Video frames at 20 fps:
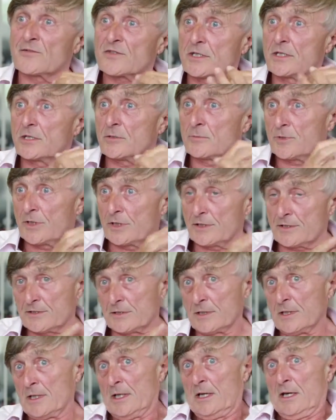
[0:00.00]
head of C
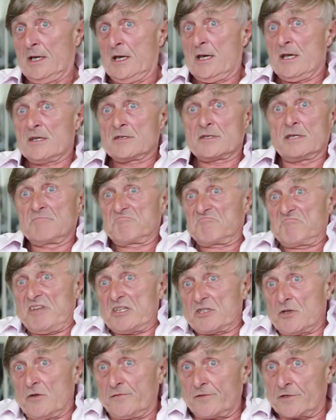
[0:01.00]
compilers, said,
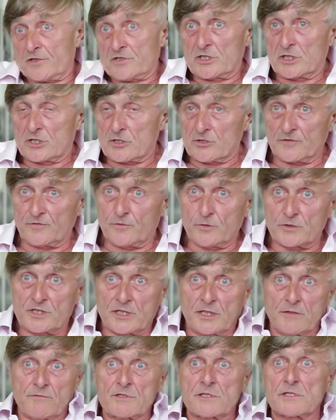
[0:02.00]
it's obvious you can't
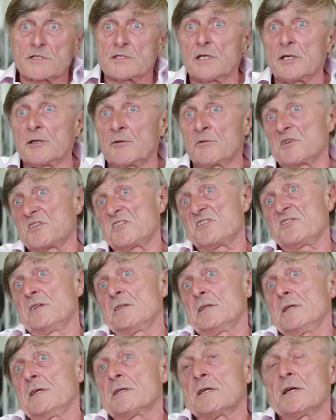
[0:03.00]
afford to give us a salary rise. I
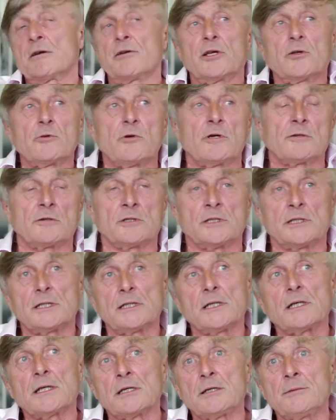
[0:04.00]
said, yes, Harry, quite
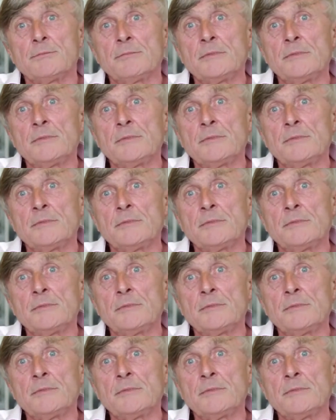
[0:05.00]
right.